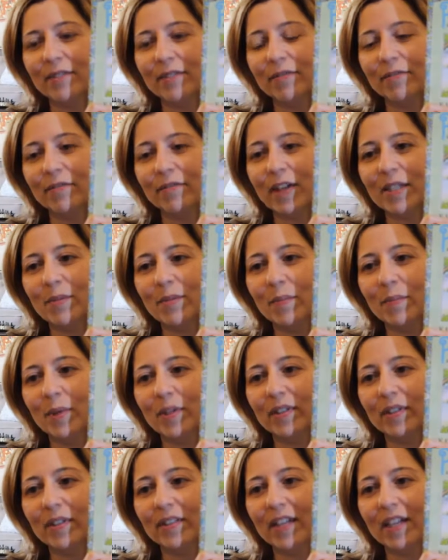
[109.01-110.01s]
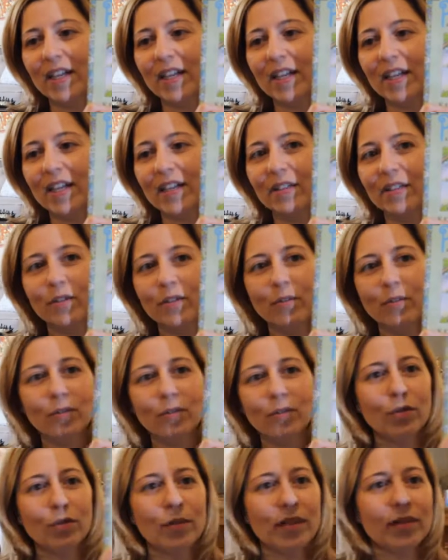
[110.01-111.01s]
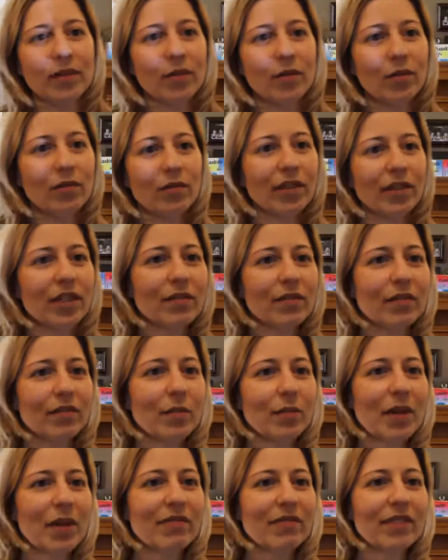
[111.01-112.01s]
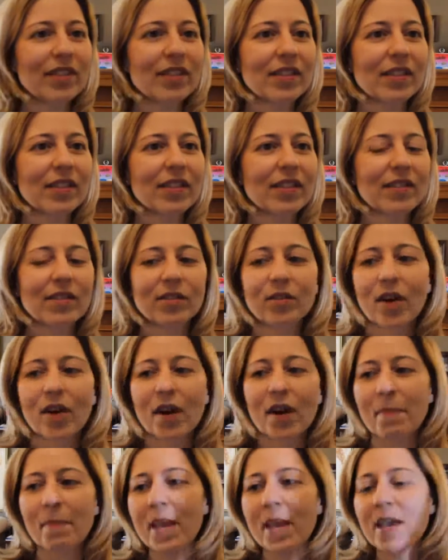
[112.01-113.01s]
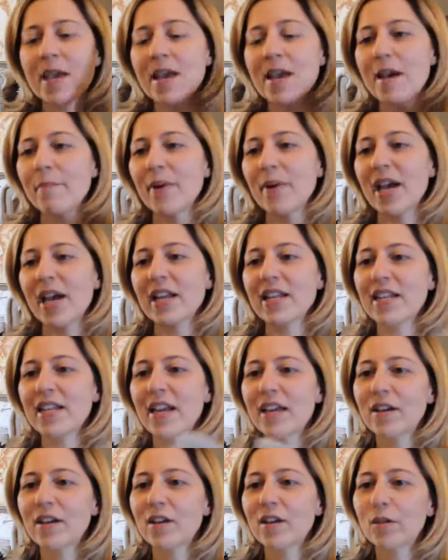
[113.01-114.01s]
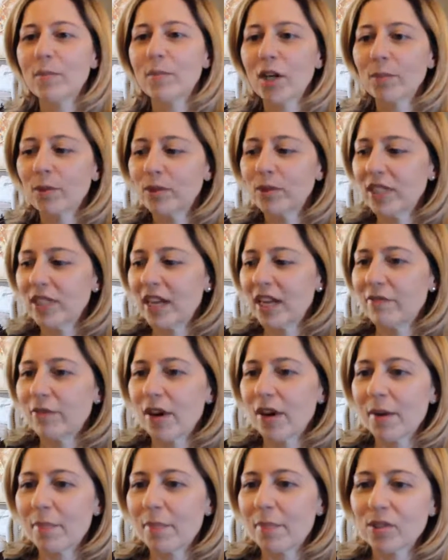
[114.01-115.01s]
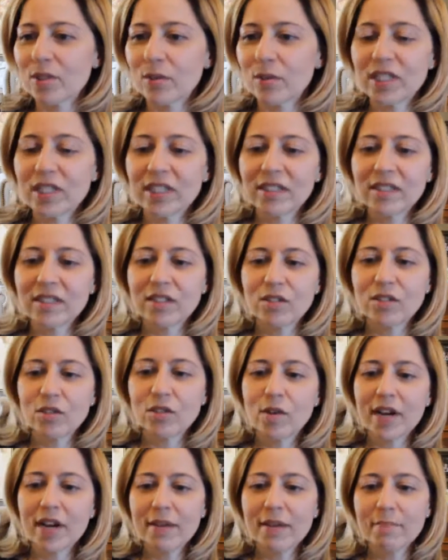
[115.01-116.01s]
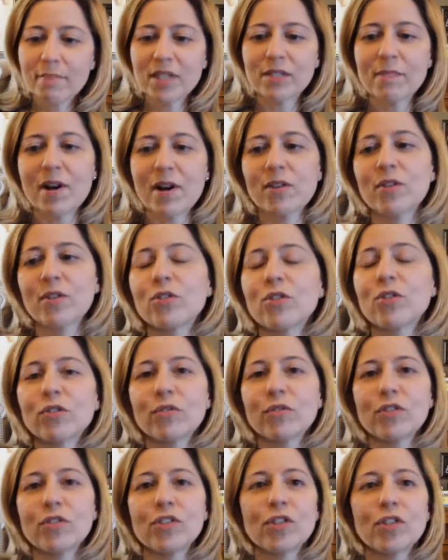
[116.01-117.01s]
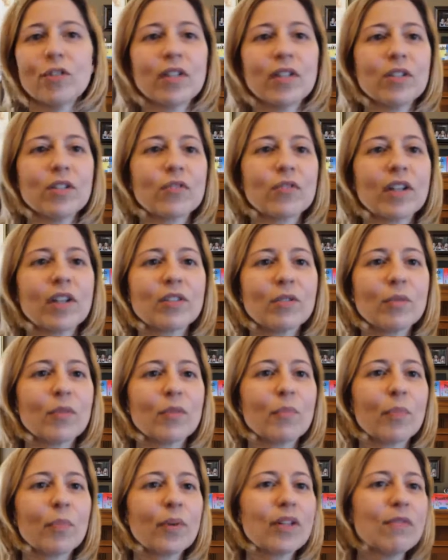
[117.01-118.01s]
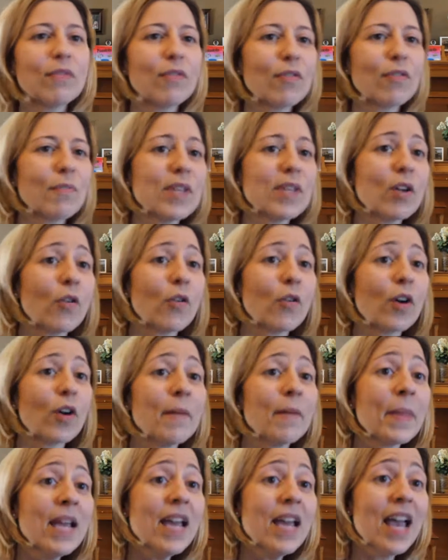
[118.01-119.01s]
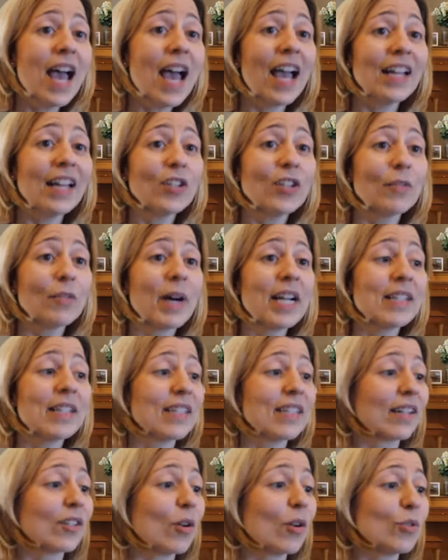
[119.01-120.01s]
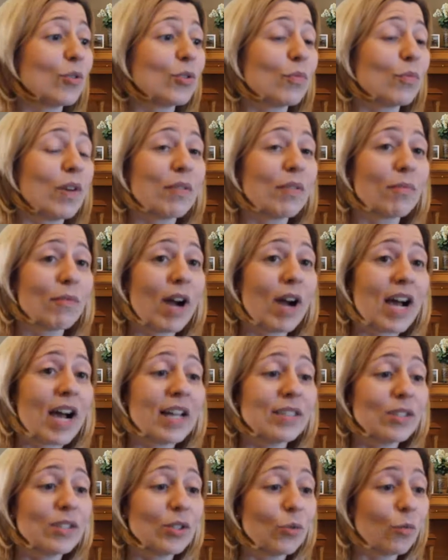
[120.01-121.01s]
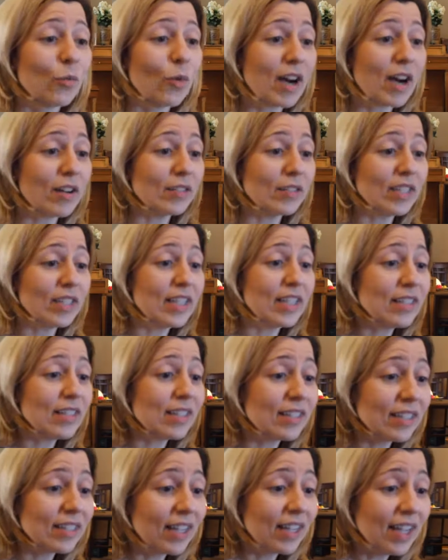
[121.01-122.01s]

Facebook and YouTube, and over here for my friends on Instagram. Penny and Her Marble today for episode 62. I am Miss Mel, your children's yoga instructor with Breathe With Me Yoga and your mindset coach with Rise to Wellness.